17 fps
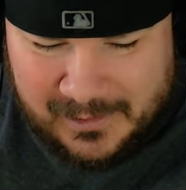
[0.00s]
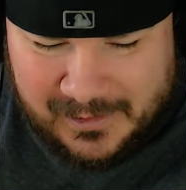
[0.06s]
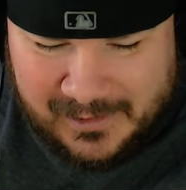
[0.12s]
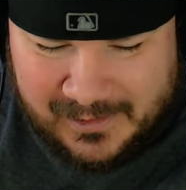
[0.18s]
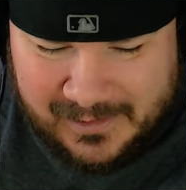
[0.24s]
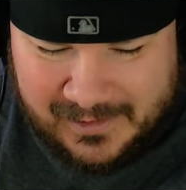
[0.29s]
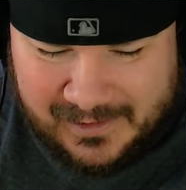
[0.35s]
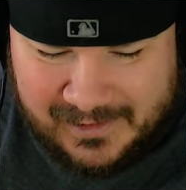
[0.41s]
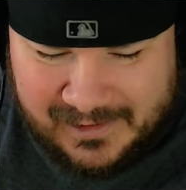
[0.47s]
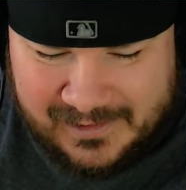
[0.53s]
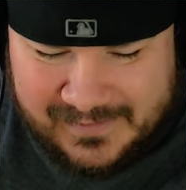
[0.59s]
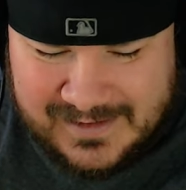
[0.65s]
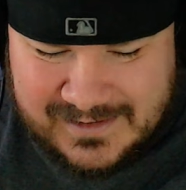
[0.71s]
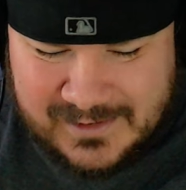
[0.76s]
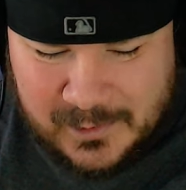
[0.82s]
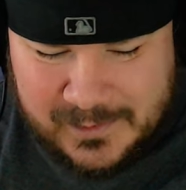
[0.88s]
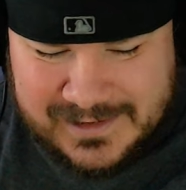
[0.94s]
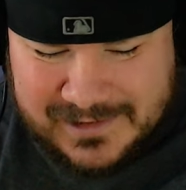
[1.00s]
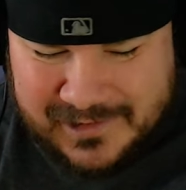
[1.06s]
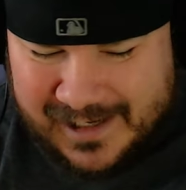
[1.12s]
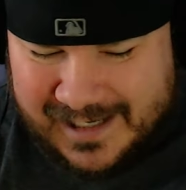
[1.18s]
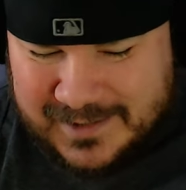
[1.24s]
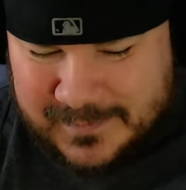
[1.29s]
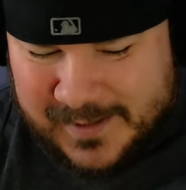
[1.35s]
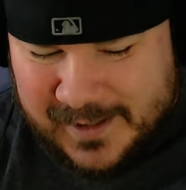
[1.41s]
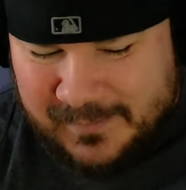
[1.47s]
on. Hold on. Hold on. This always
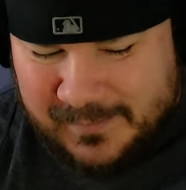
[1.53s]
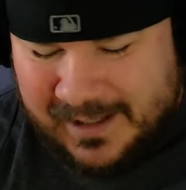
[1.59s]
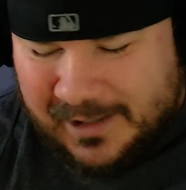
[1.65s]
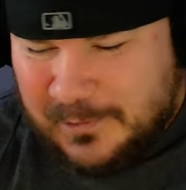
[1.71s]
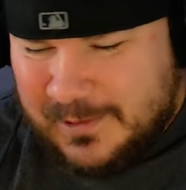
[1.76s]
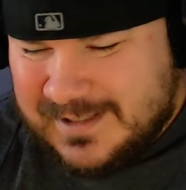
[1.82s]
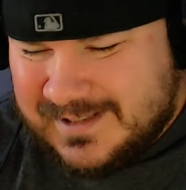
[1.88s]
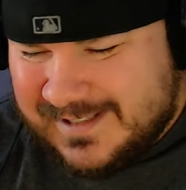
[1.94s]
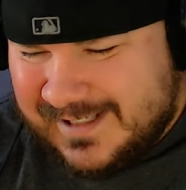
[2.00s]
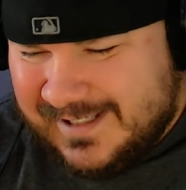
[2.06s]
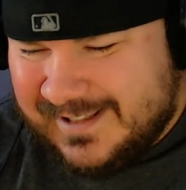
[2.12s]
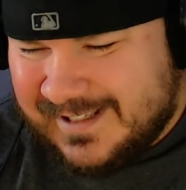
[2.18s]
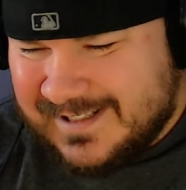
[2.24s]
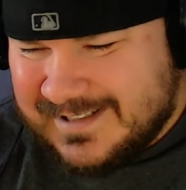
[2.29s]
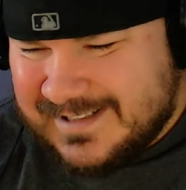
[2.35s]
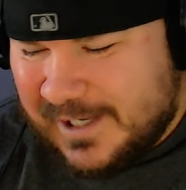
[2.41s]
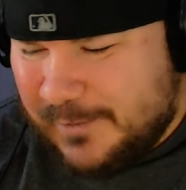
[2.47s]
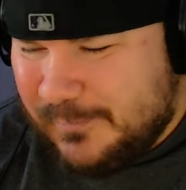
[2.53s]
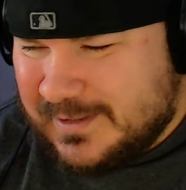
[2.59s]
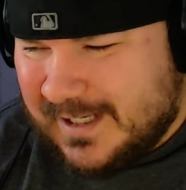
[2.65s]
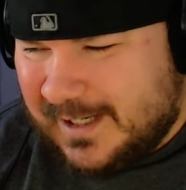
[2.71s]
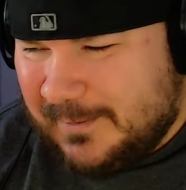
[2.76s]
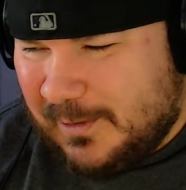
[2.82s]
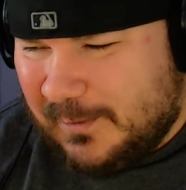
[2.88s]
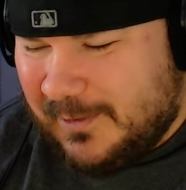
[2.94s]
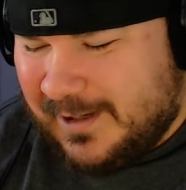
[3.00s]
cracks me up. I always see this every
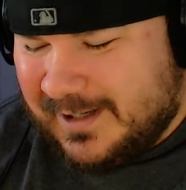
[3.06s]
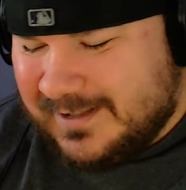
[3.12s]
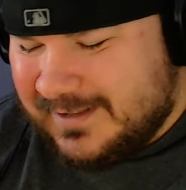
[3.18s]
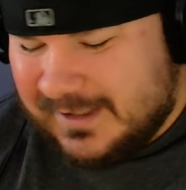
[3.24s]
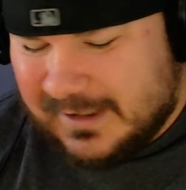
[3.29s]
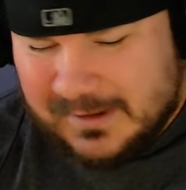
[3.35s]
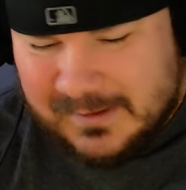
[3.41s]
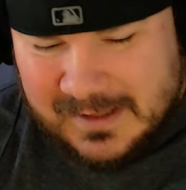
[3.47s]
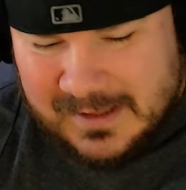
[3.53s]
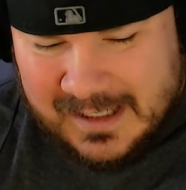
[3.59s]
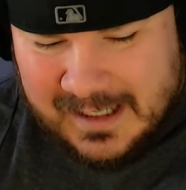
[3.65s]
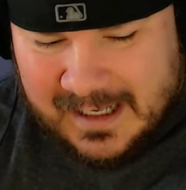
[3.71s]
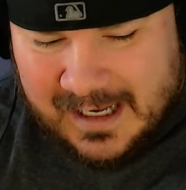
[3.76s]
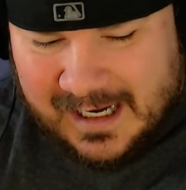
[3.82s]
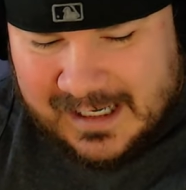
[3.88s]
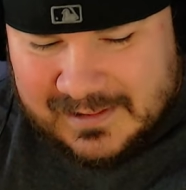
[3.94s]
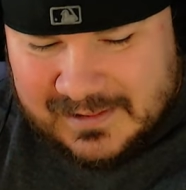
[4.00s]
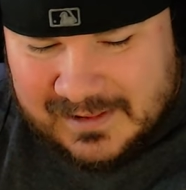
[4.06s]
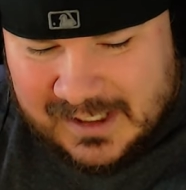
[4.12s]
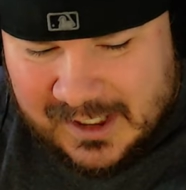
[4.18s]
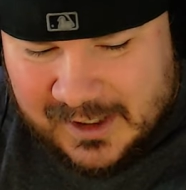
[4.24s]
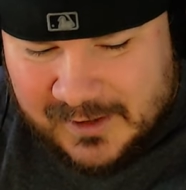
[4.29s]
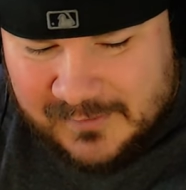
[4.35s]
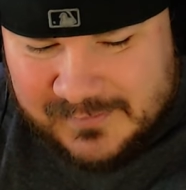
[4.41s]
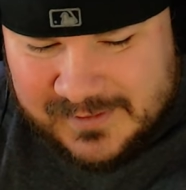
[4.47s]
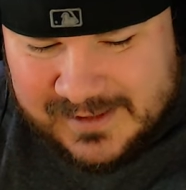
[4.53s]
time I watch, you know, I
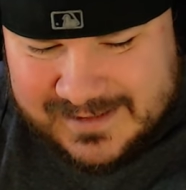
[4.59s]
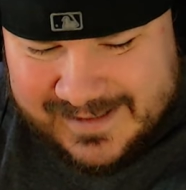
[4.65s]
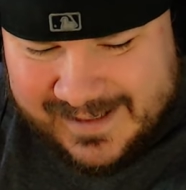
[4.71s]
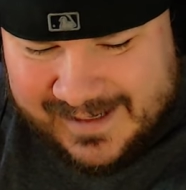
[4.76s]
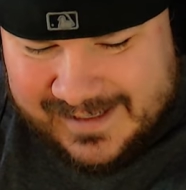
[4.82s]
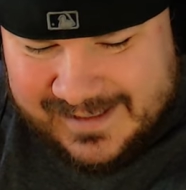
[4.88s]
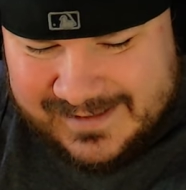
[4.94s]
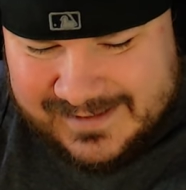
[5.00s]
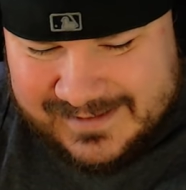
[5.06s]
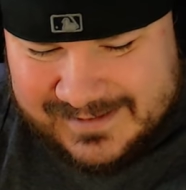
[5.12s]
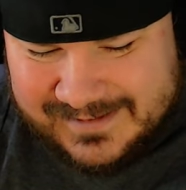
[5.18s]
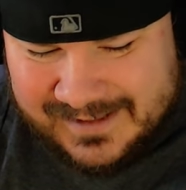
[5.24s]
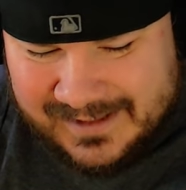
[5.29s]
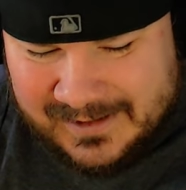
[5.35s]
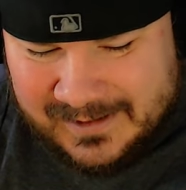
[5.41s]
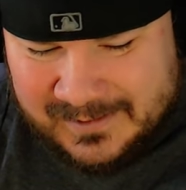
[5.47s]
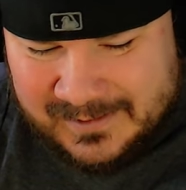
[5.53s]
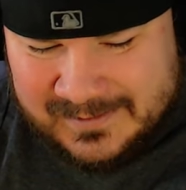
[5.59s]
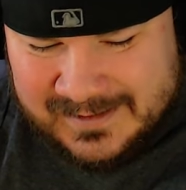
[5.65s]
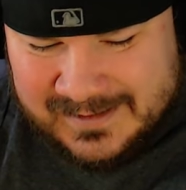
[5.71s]
love the date, you know,